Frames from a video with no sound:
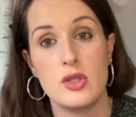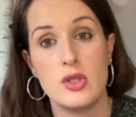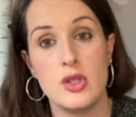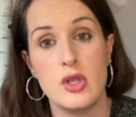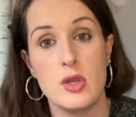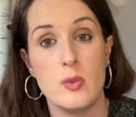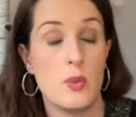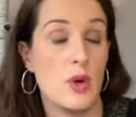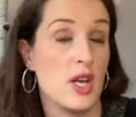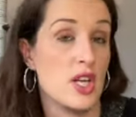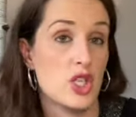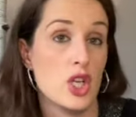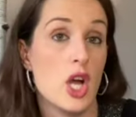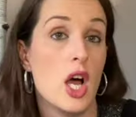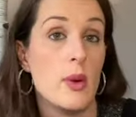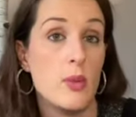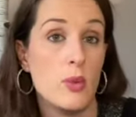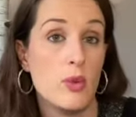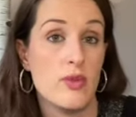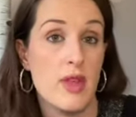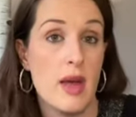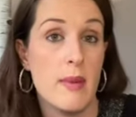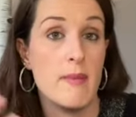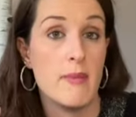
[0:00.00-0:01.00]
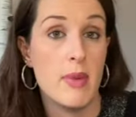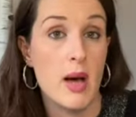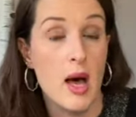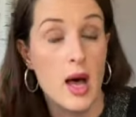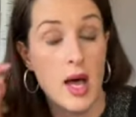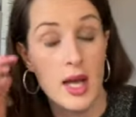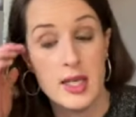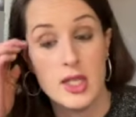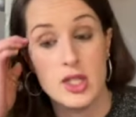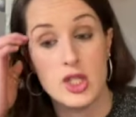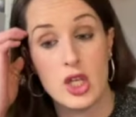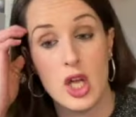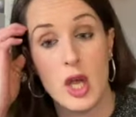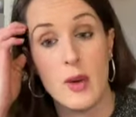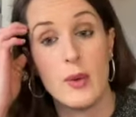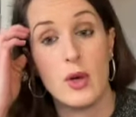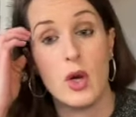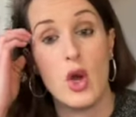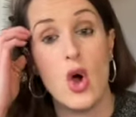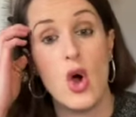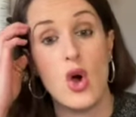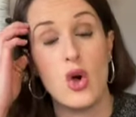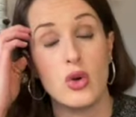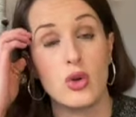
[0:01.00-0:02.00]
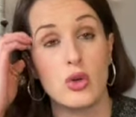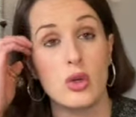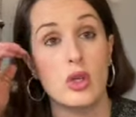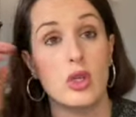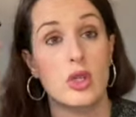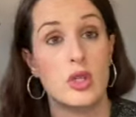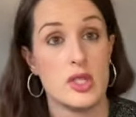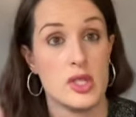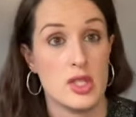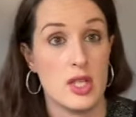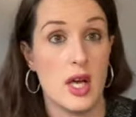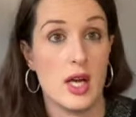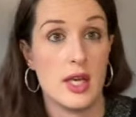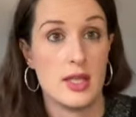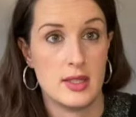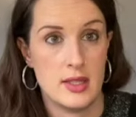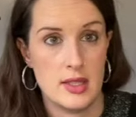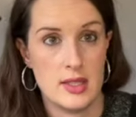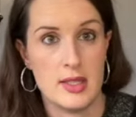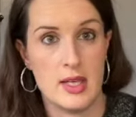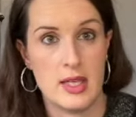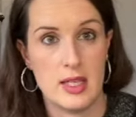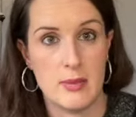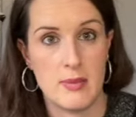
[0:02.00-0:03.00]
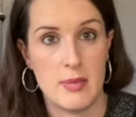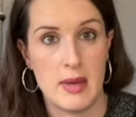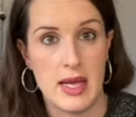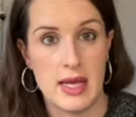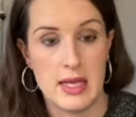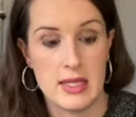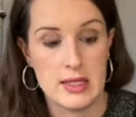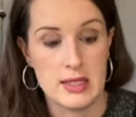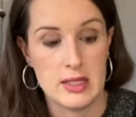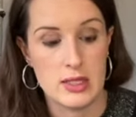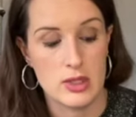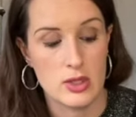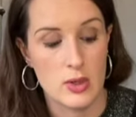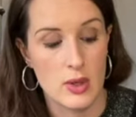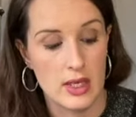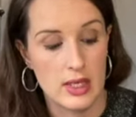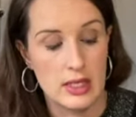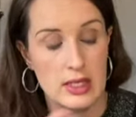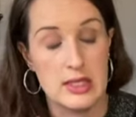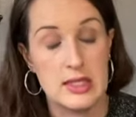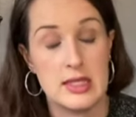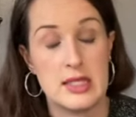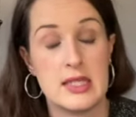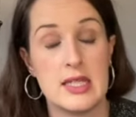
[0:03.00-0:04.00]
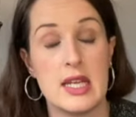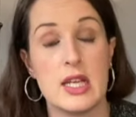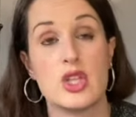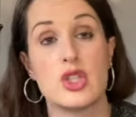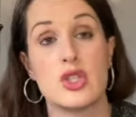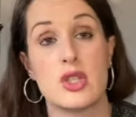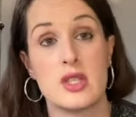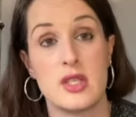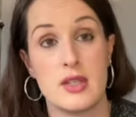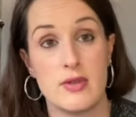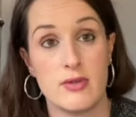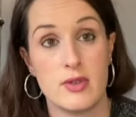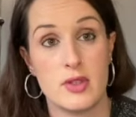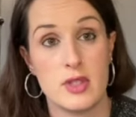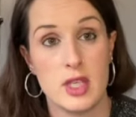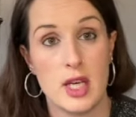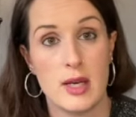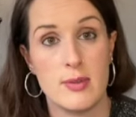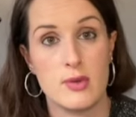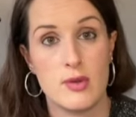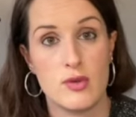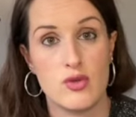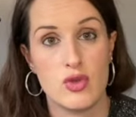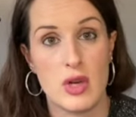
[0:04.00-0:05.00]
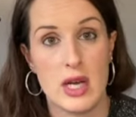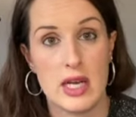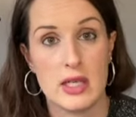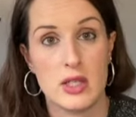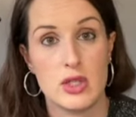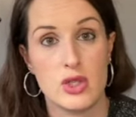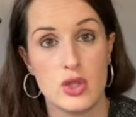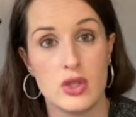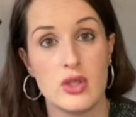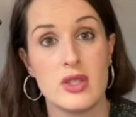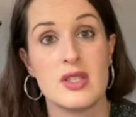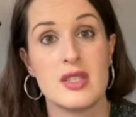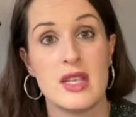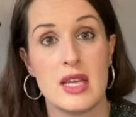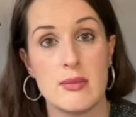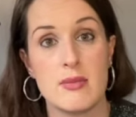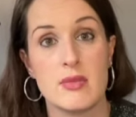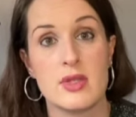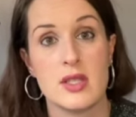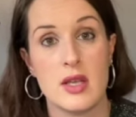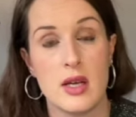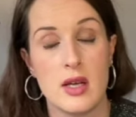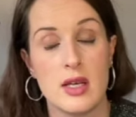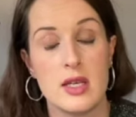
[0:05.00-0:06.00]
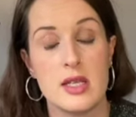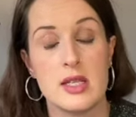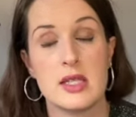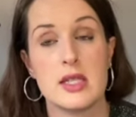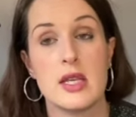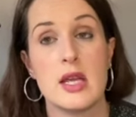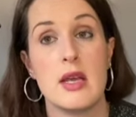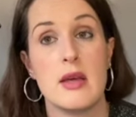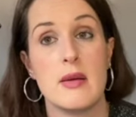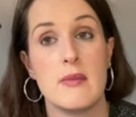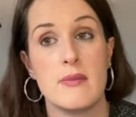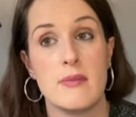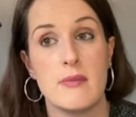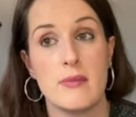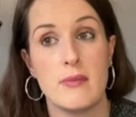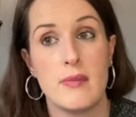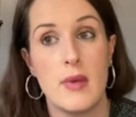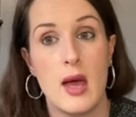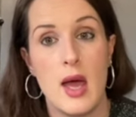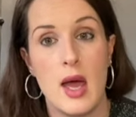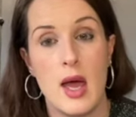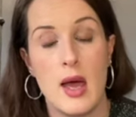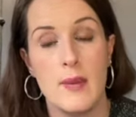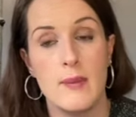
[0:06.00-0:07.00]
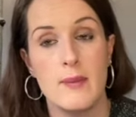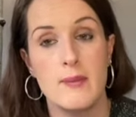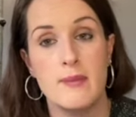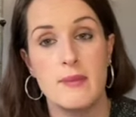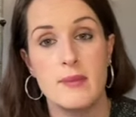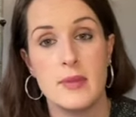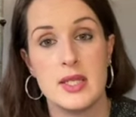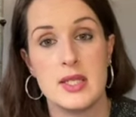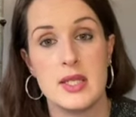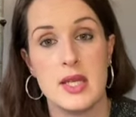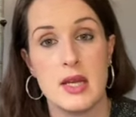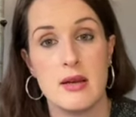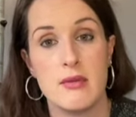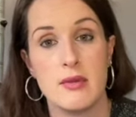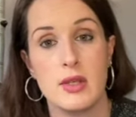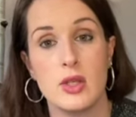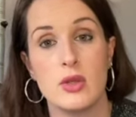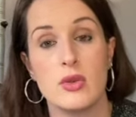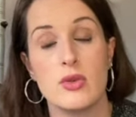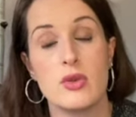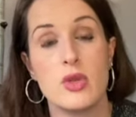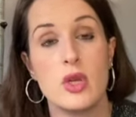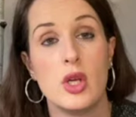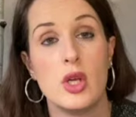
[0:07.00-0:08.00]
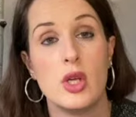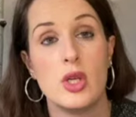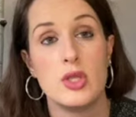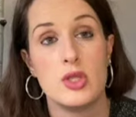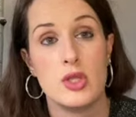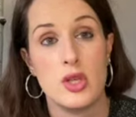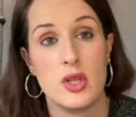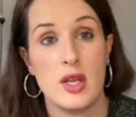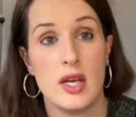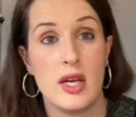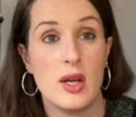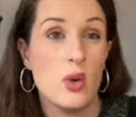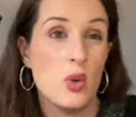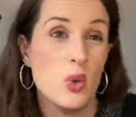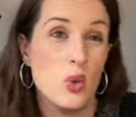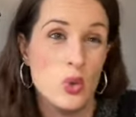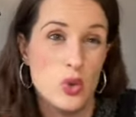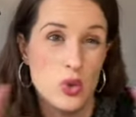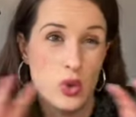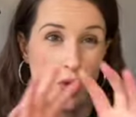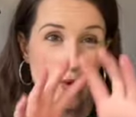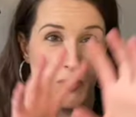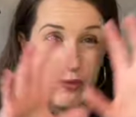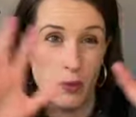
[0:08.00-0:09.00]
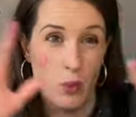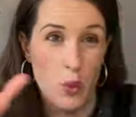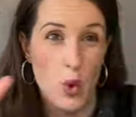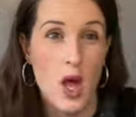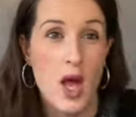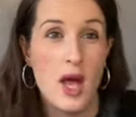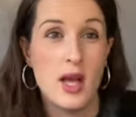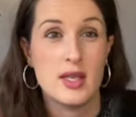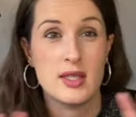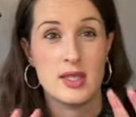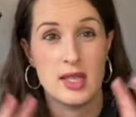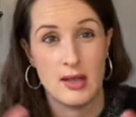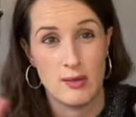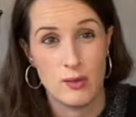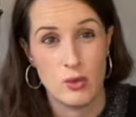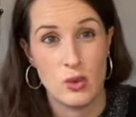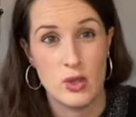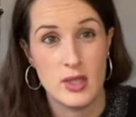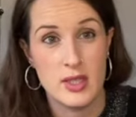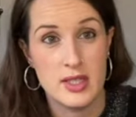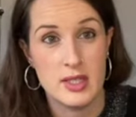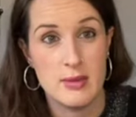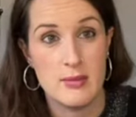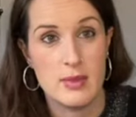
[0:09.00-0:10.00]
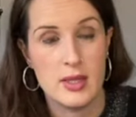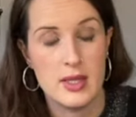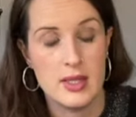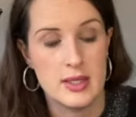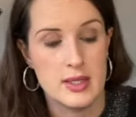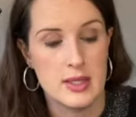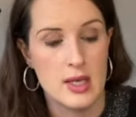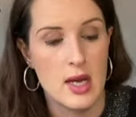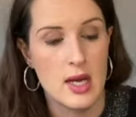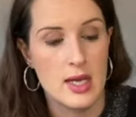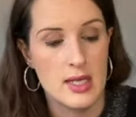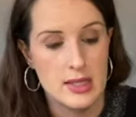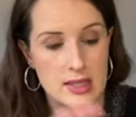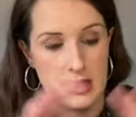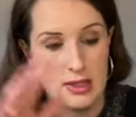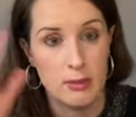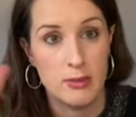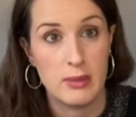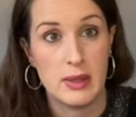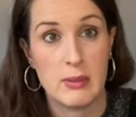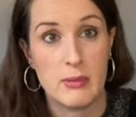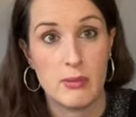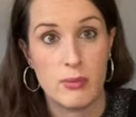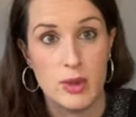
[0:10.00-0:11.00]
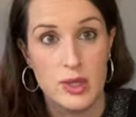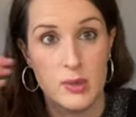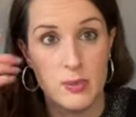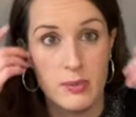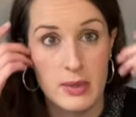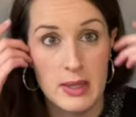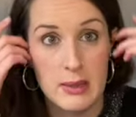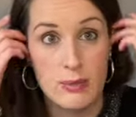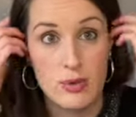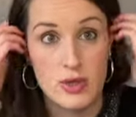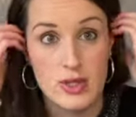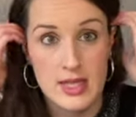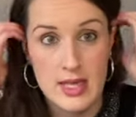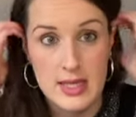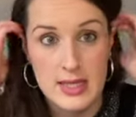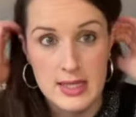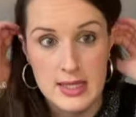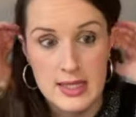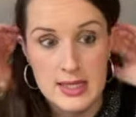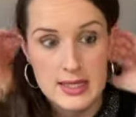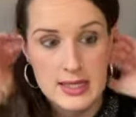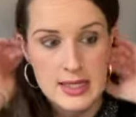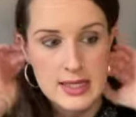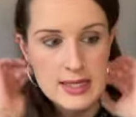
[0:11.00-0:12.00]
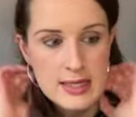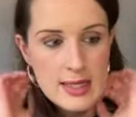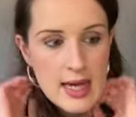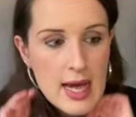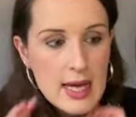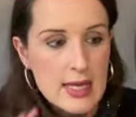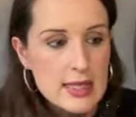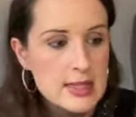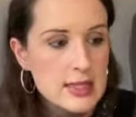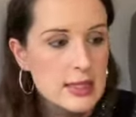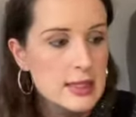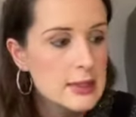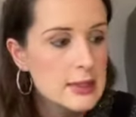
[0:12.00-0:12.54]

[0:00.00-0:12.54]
which I will then buy to go alongside this other piece, so I can stitch the different types of dragons on the same size material, so that it all sort of works and they're all a similar size, and then we can be presented as a set.